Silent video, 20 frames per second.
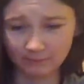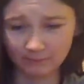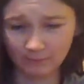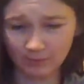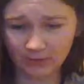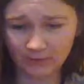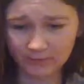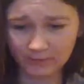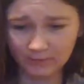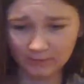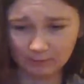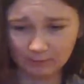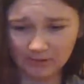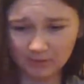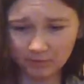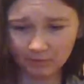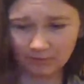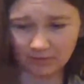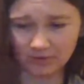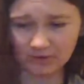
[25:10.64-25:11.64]
When I
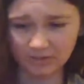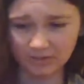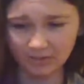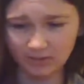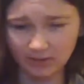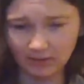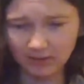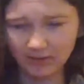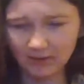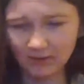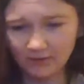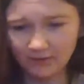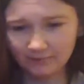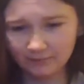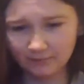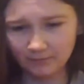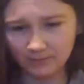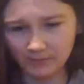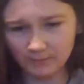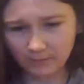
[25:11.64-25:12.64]
pick up the chicken.
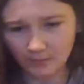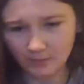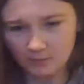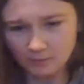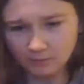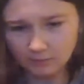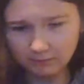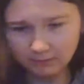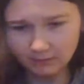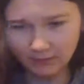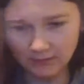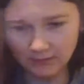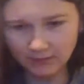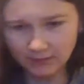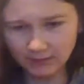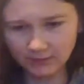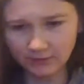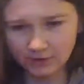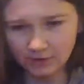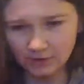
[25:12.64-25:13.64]
I can't get
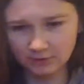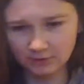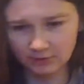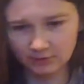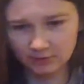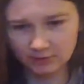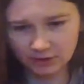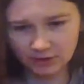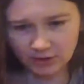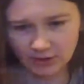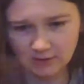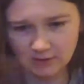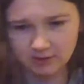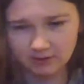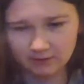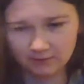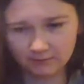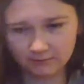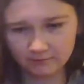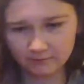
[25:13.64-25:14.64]
it, Jesus. Chicken.
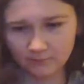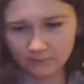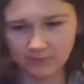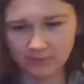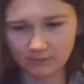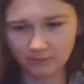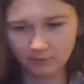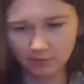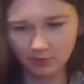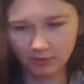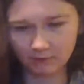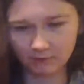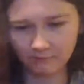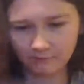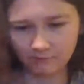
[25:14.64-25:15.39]
There we go.